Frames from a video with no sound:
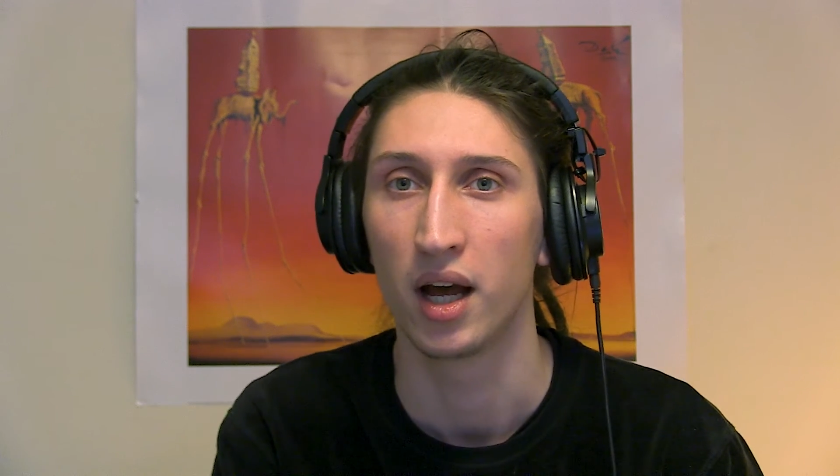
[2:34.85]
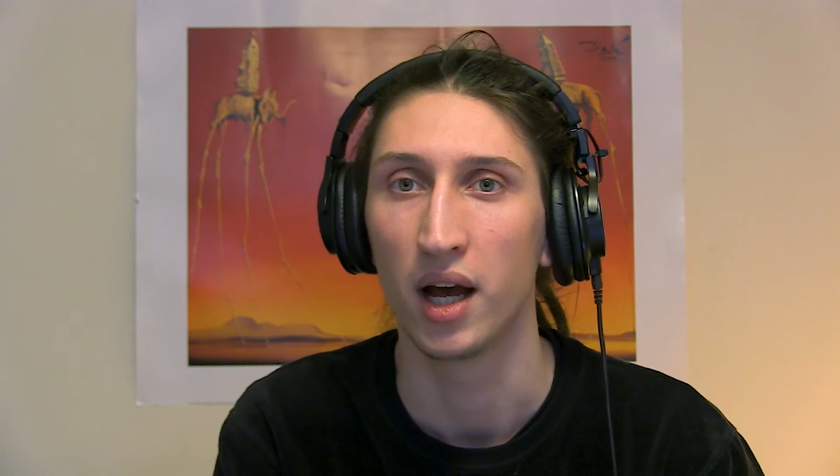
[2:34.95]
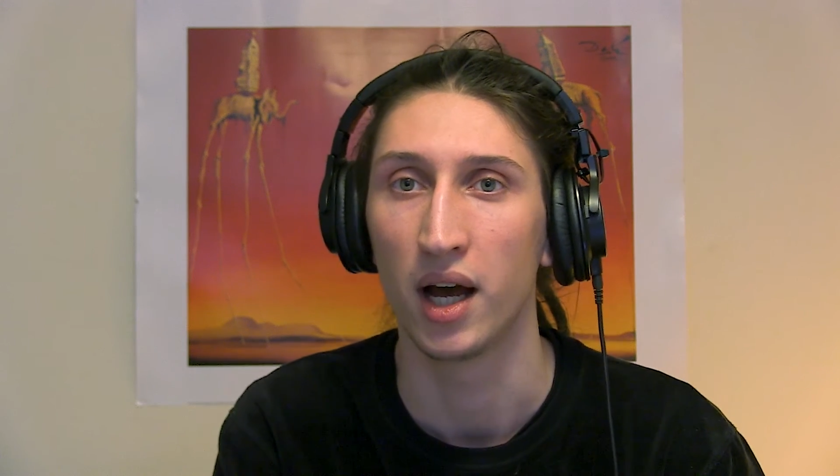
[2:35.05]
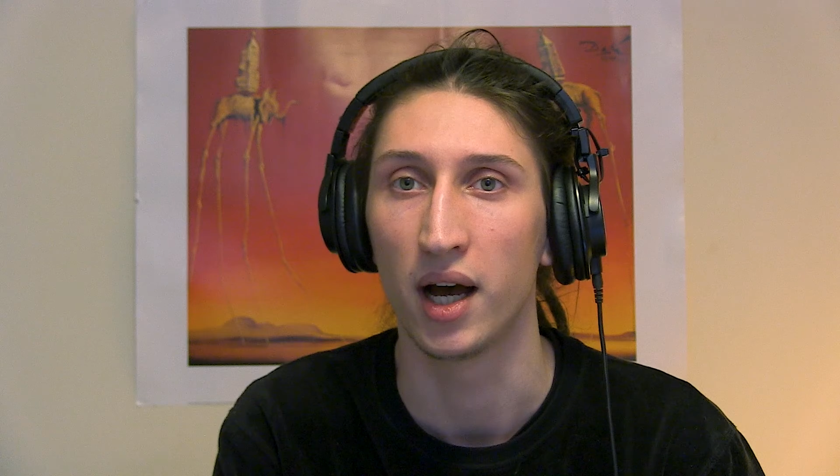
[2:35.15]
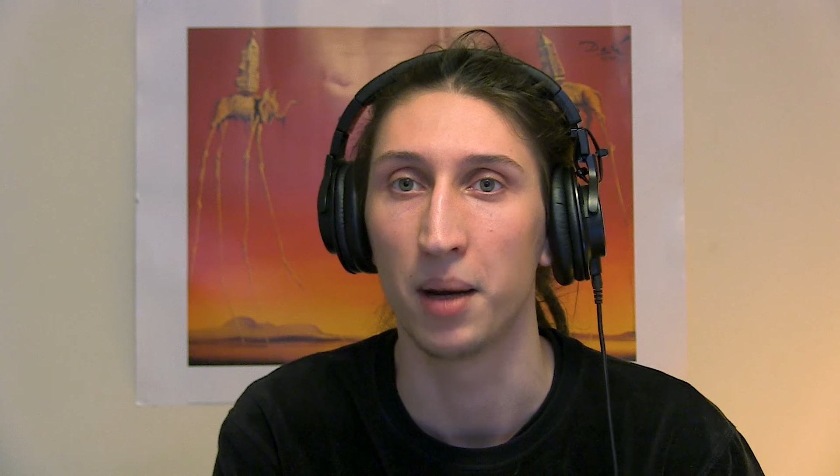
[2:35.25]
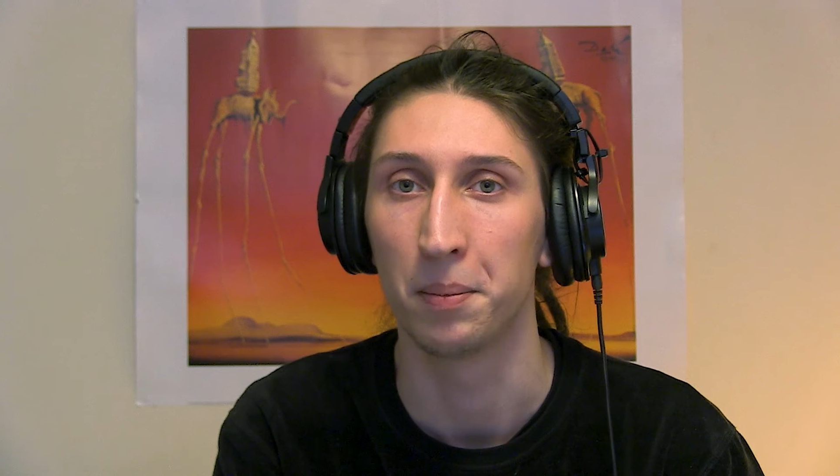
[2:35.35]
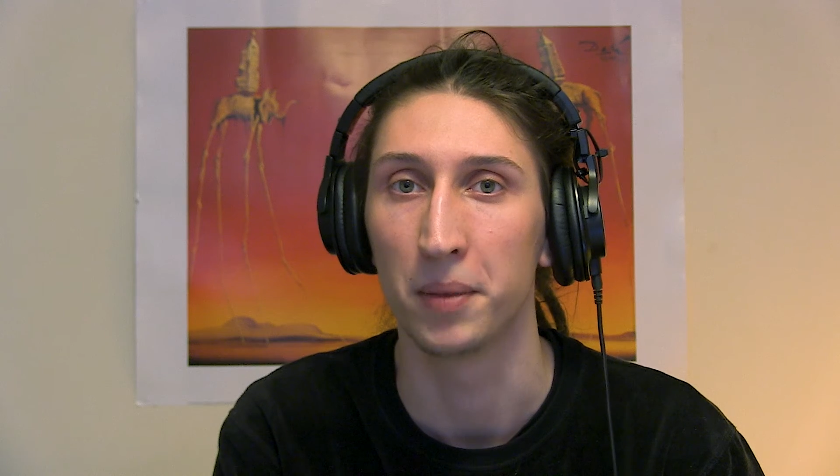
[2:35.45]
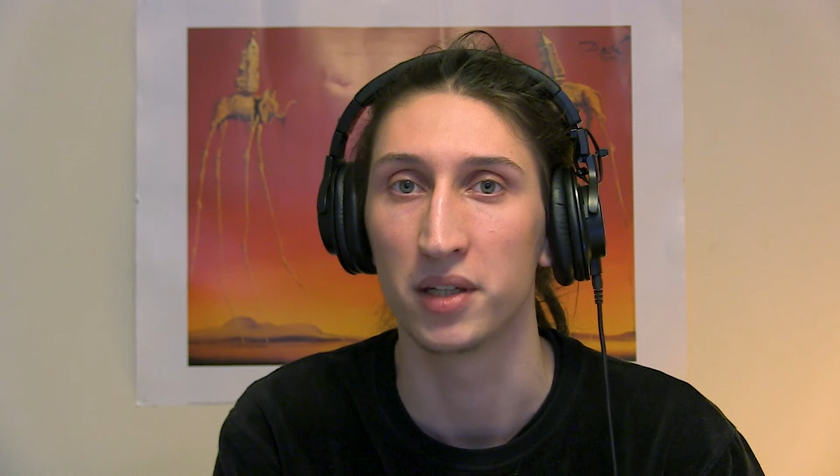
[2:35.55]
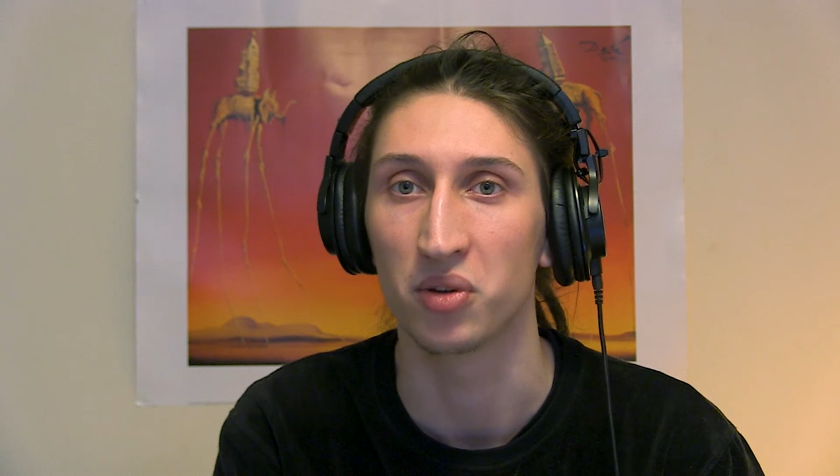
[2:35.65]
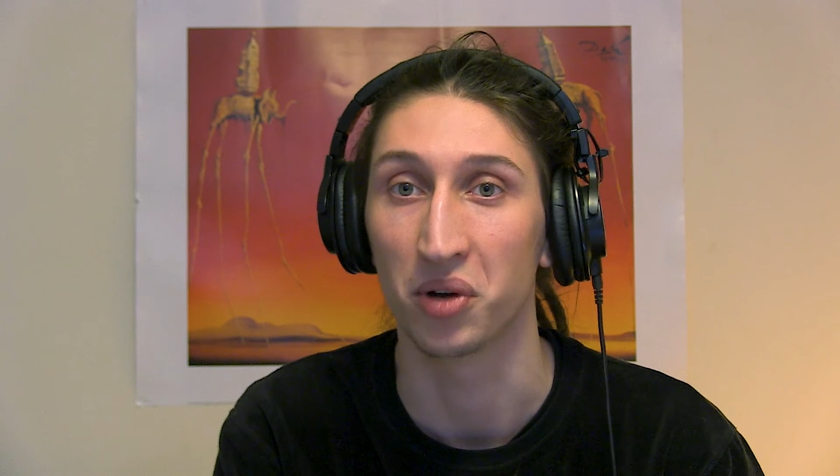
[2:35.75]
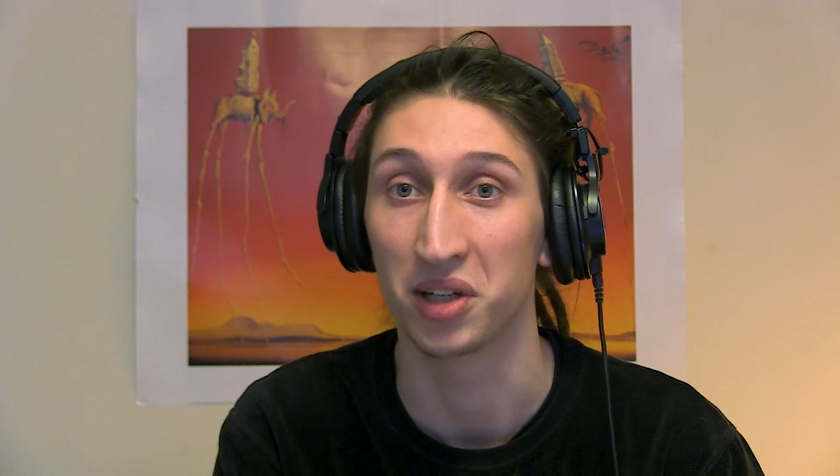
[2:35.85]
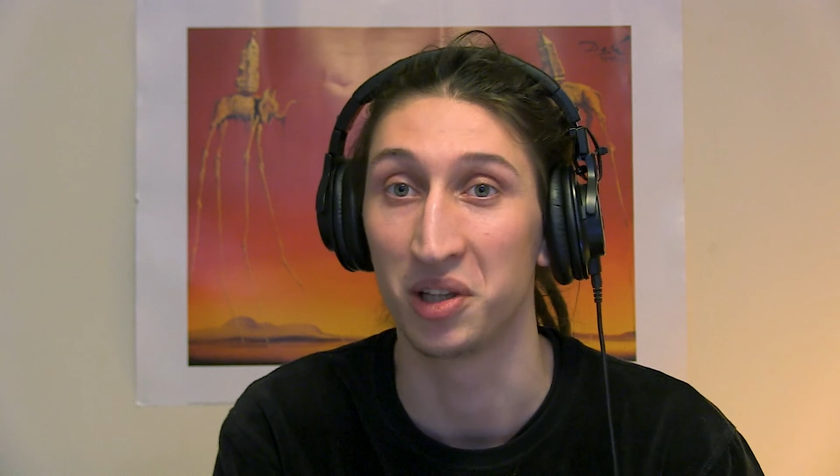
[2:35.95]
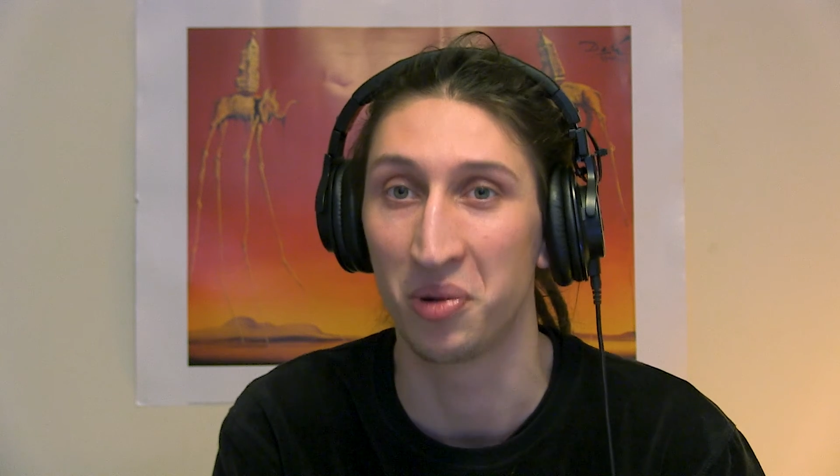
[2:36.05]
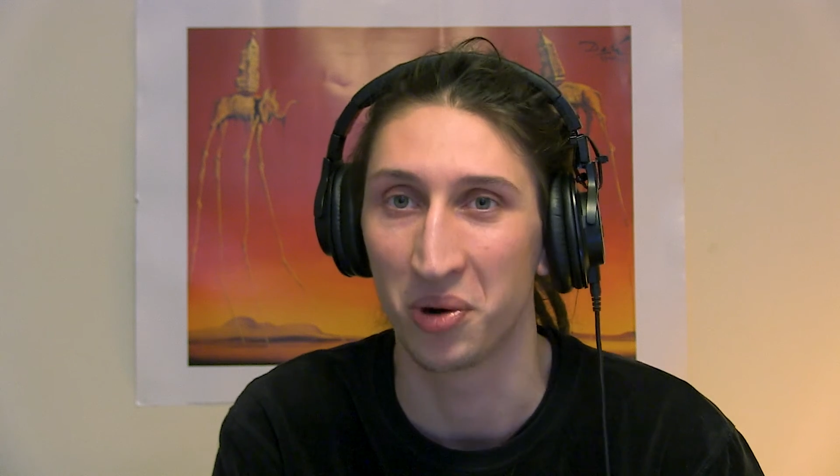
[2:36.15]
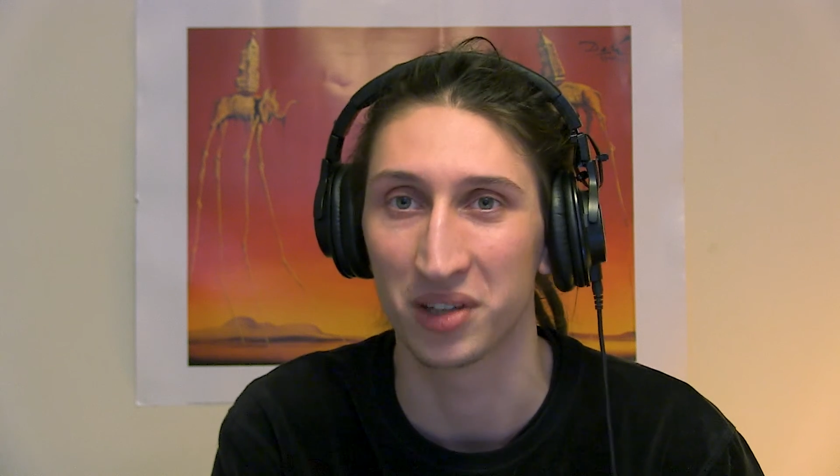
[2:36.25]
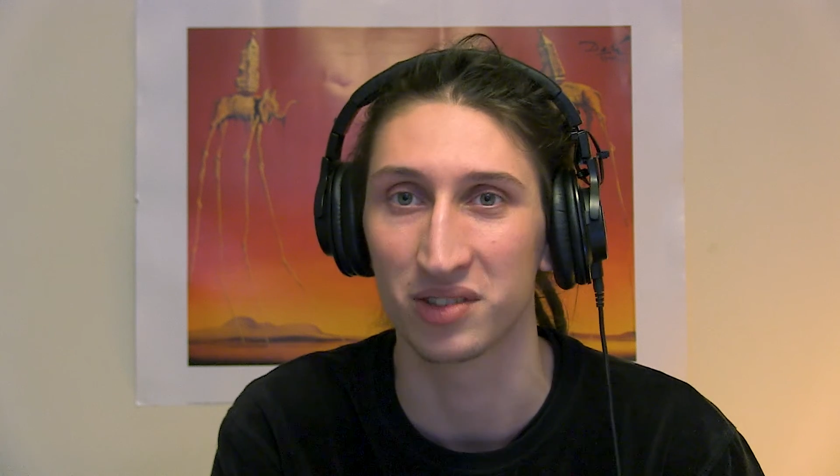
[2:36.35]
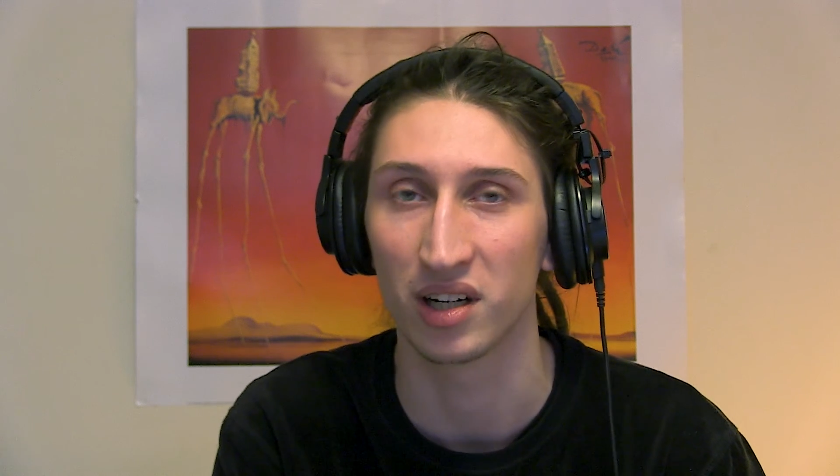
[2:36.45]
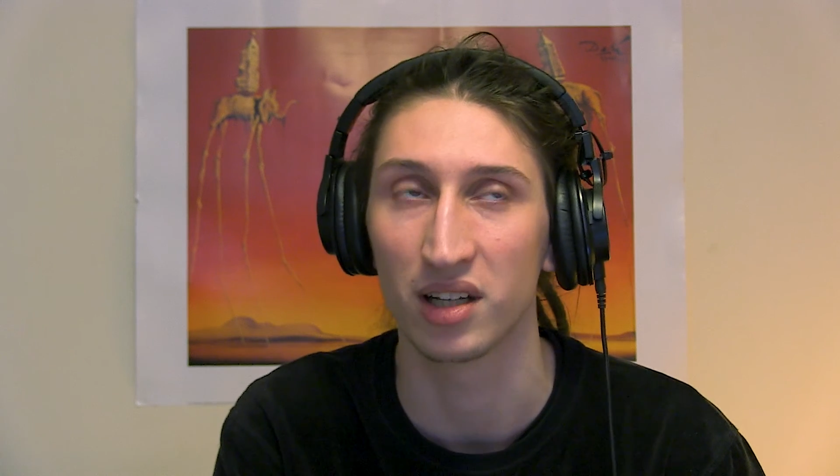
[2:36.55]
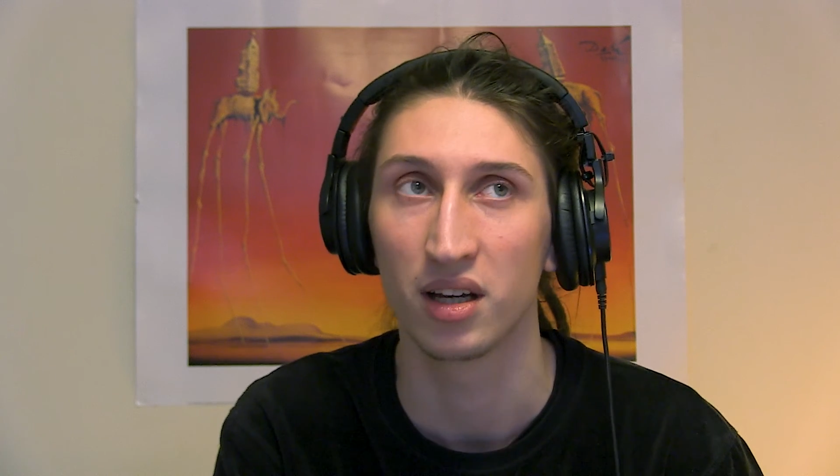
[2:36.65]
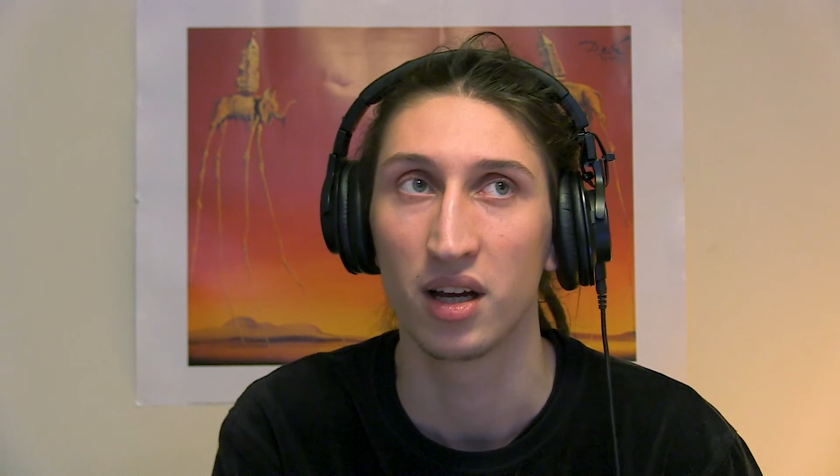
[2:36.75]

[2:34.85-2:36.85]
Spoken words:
as long as it works, right?